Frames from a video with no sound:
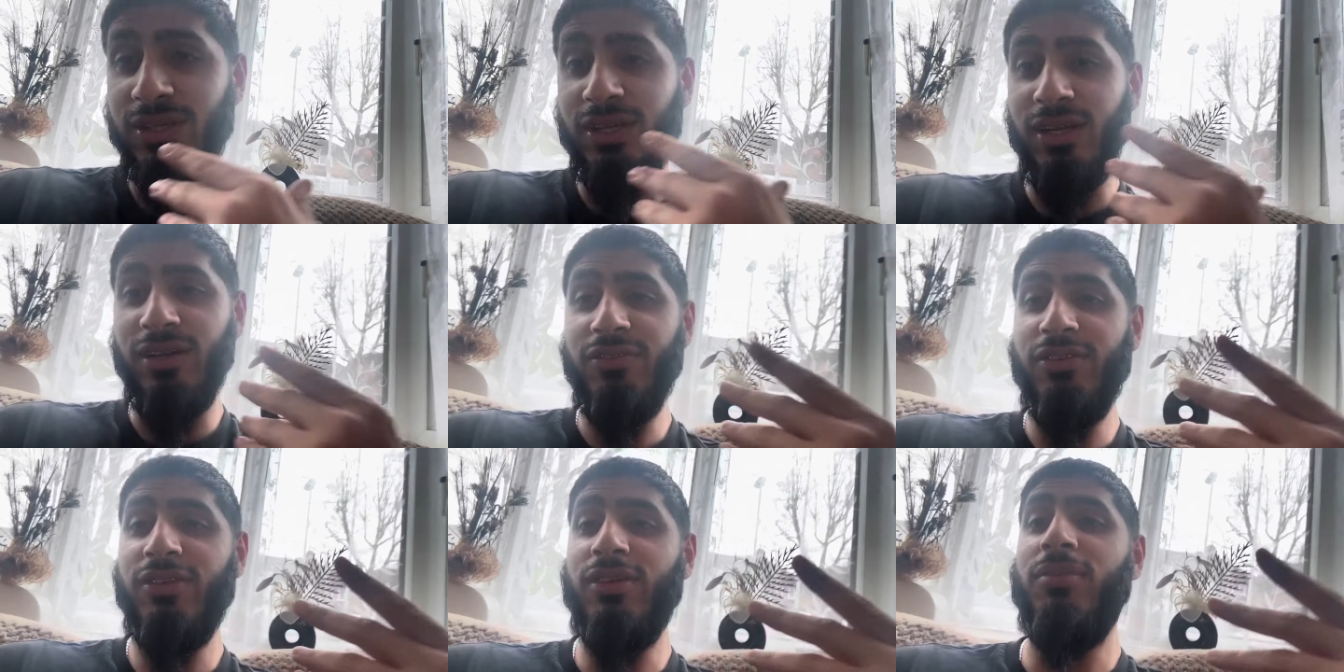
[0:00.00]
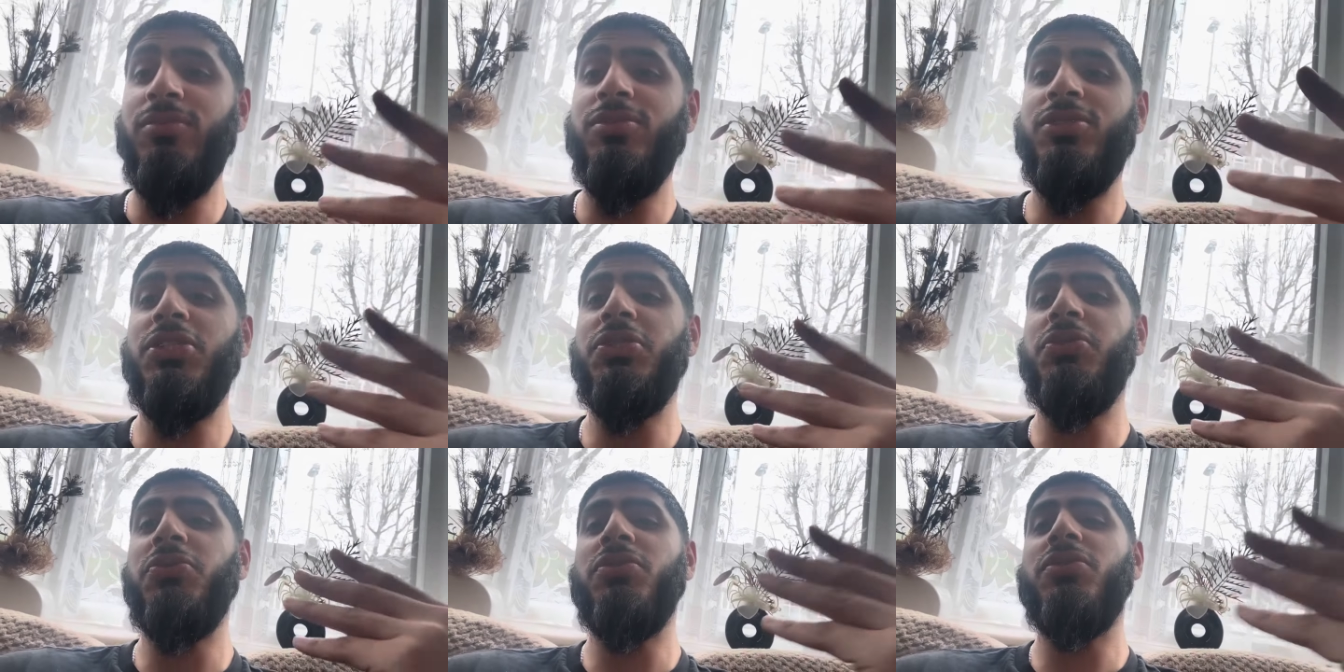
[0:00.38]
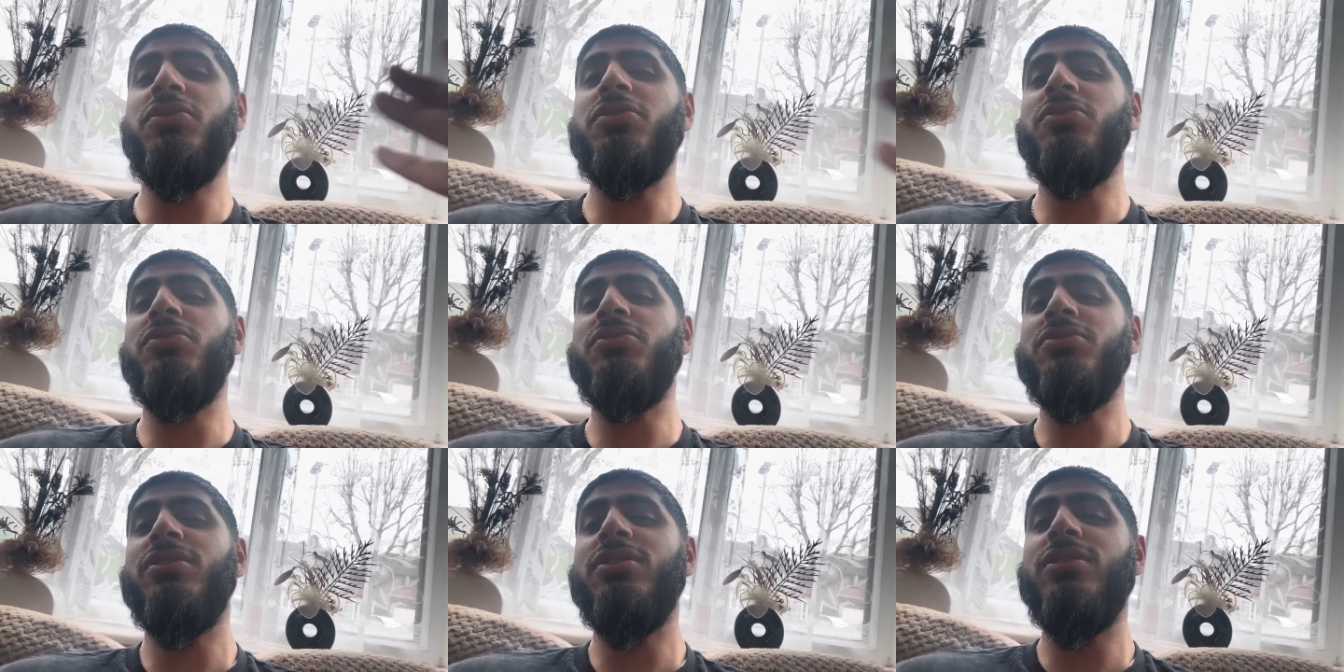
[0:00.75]
I think I'm genuinely
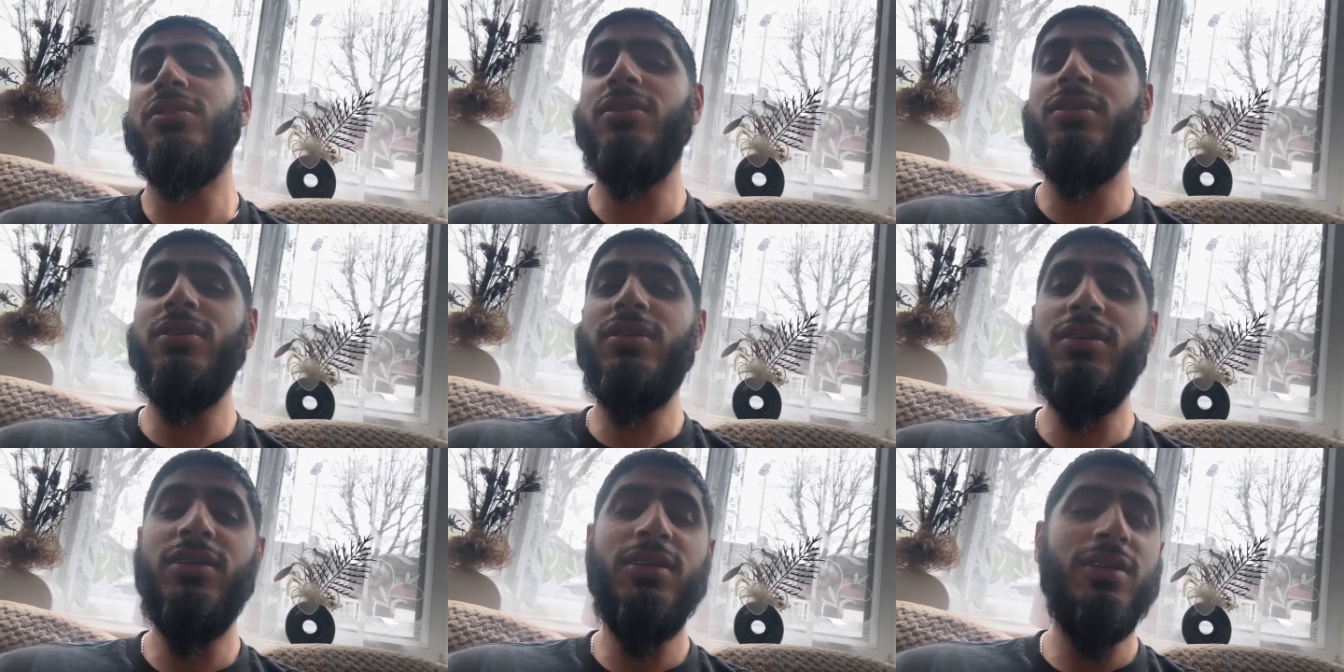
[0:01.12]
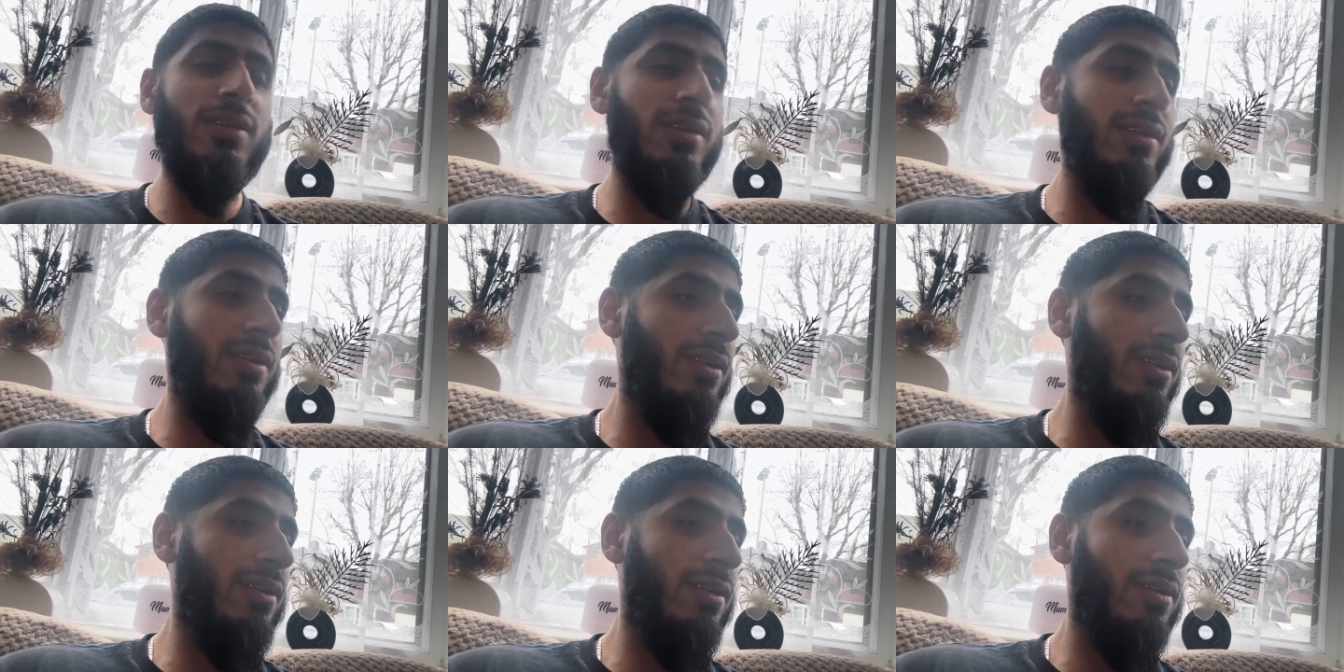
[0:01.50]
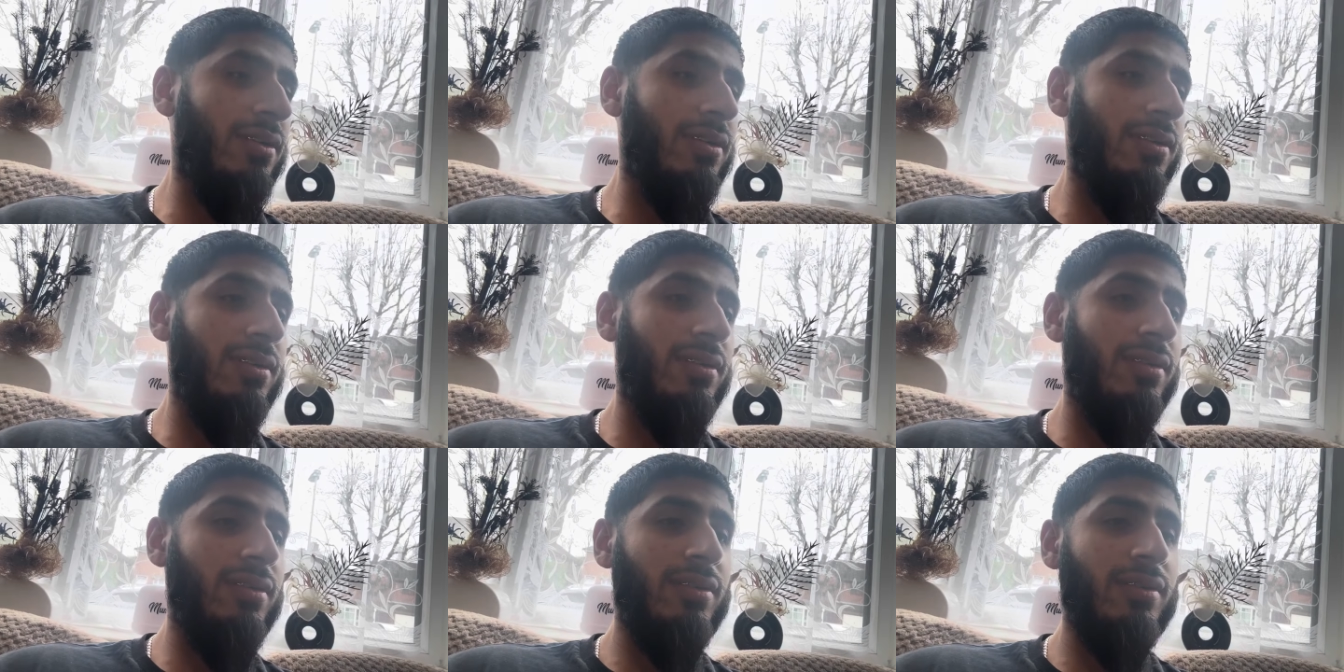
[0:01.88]
losing
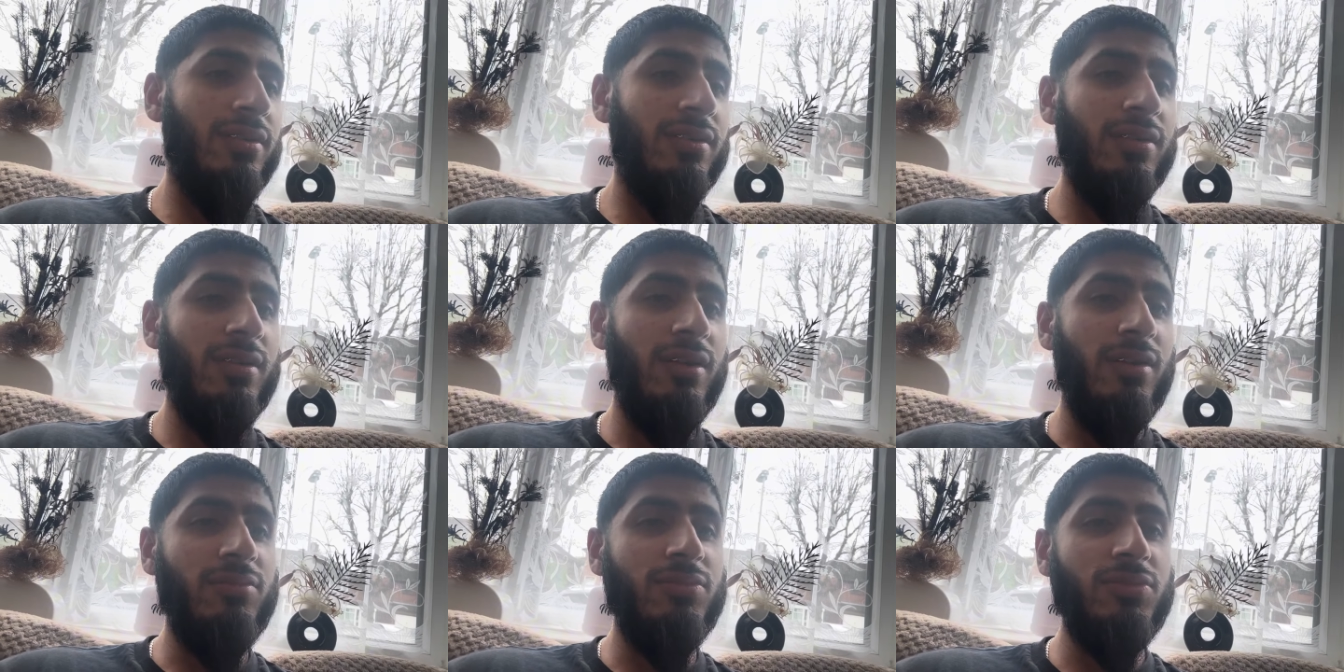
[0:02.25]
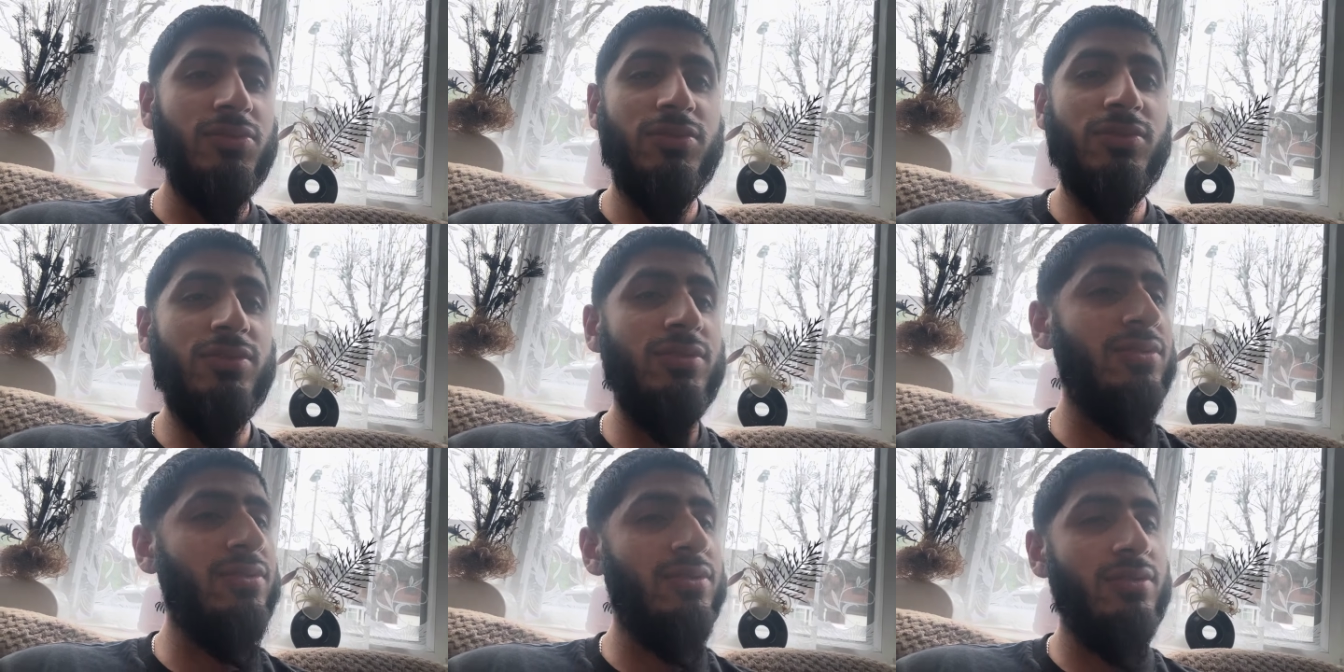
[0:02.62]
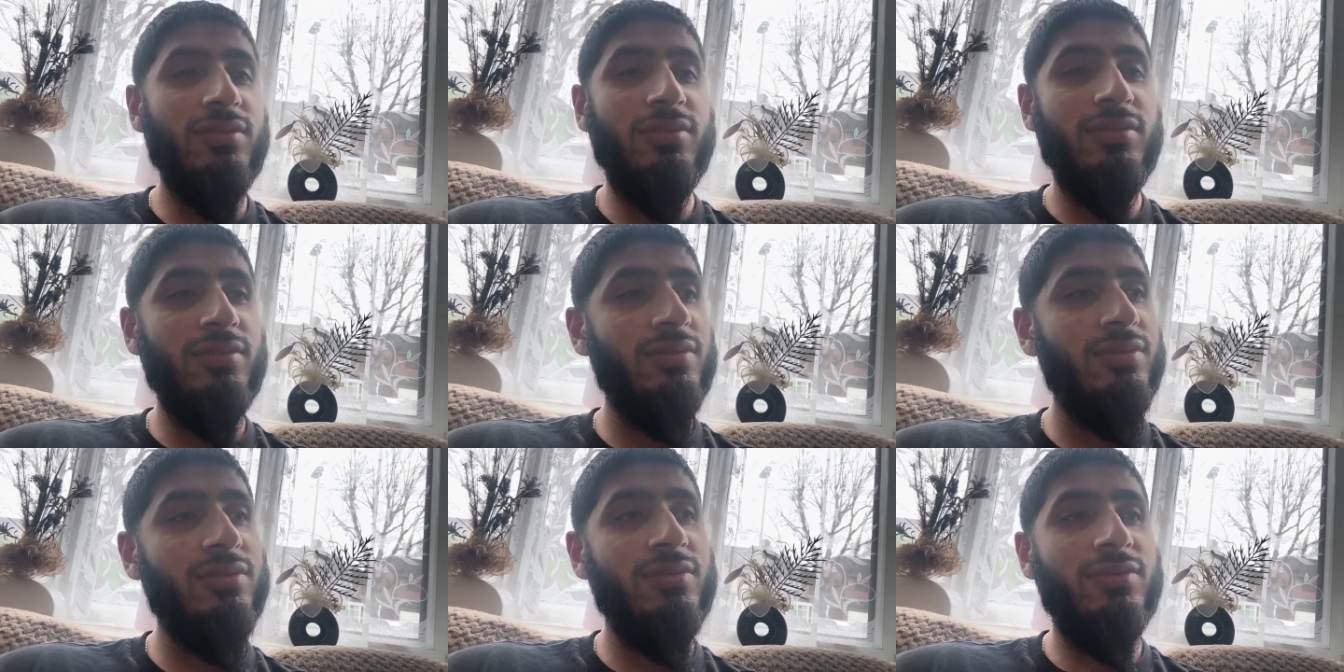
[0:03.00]

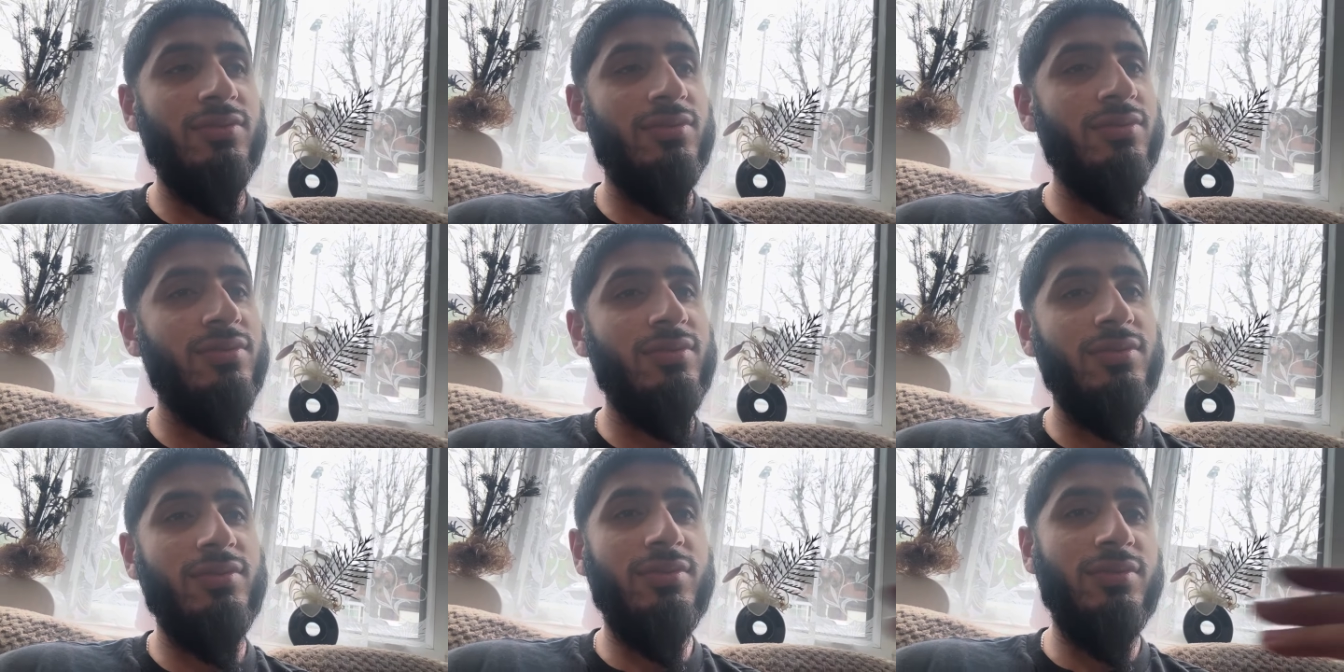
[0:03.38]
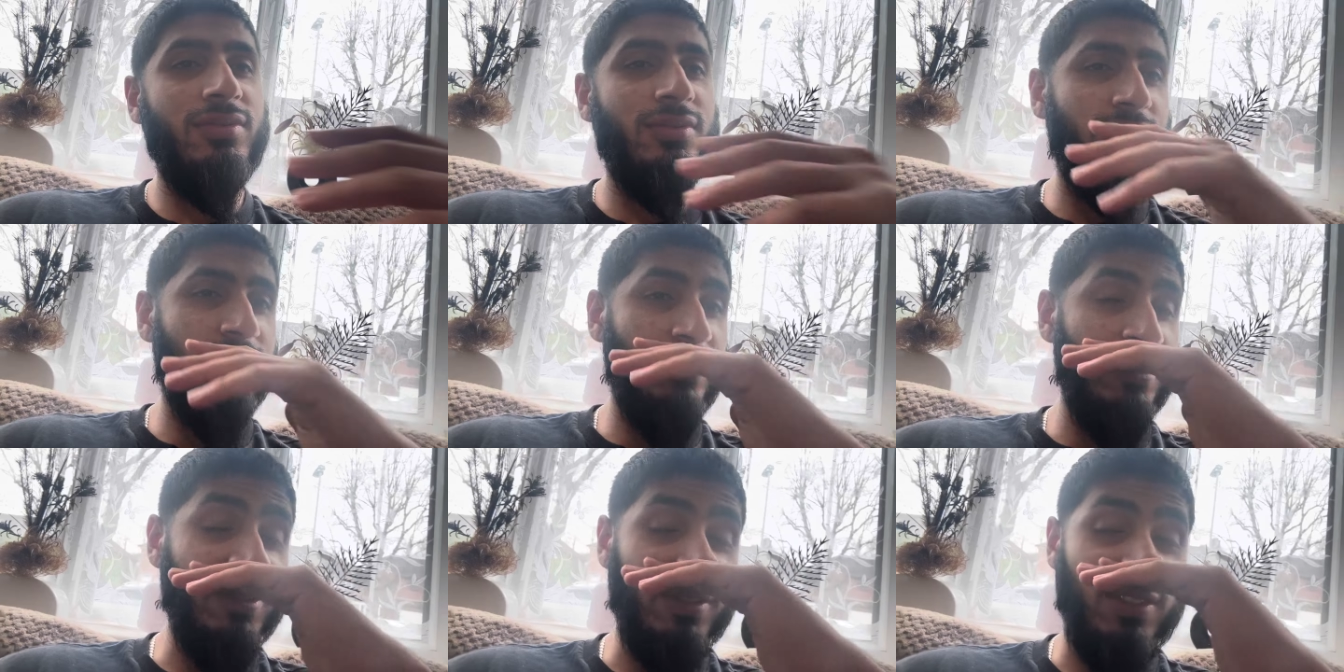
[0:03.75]
it.